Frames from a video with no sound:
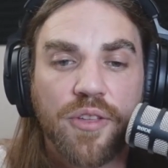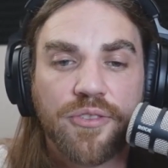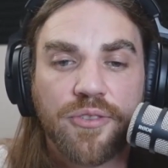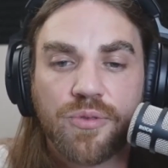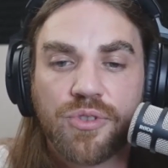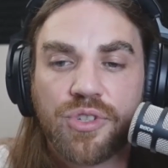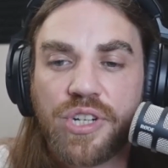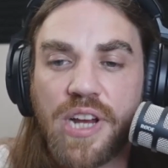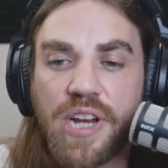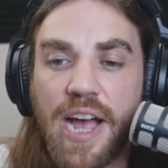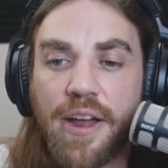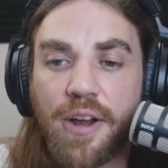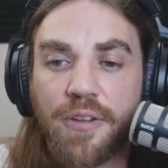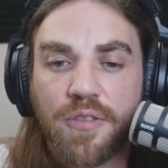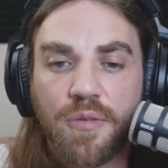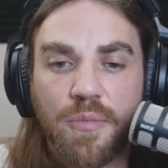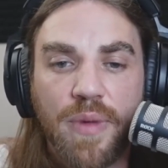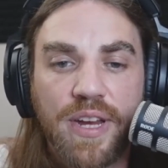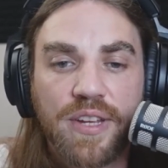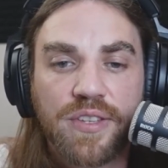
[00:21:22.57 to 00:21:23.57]
So shout out
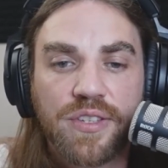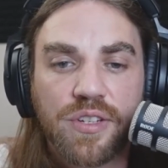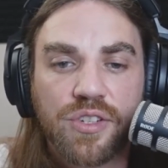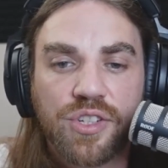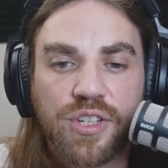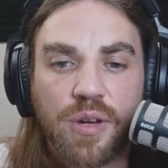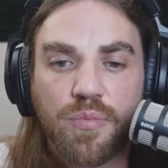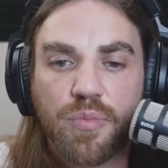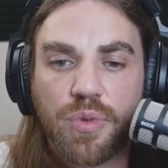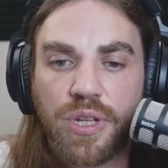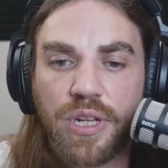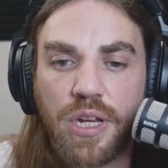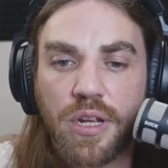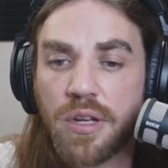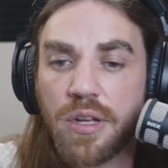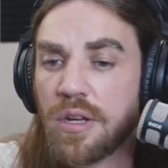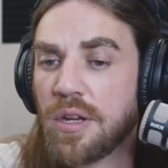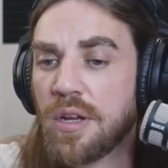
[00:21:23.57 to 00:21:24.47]
to Mason Shipley,